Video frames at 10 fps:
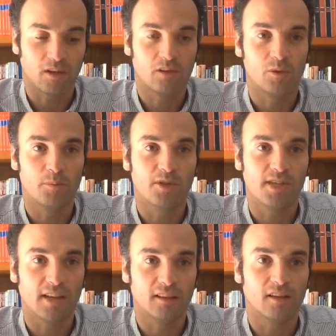
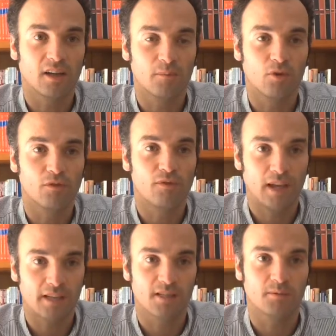represent a more
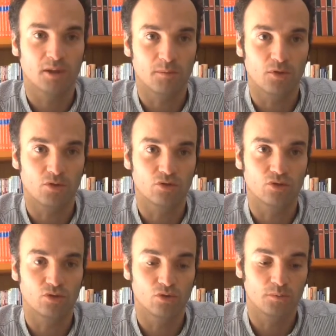flexible approach
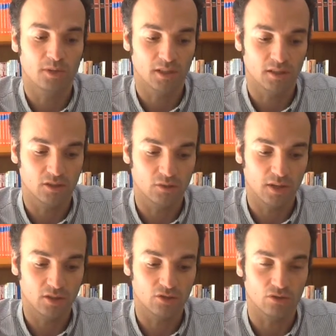to European
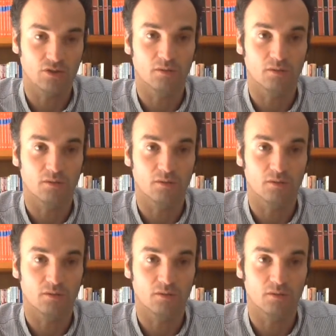integration.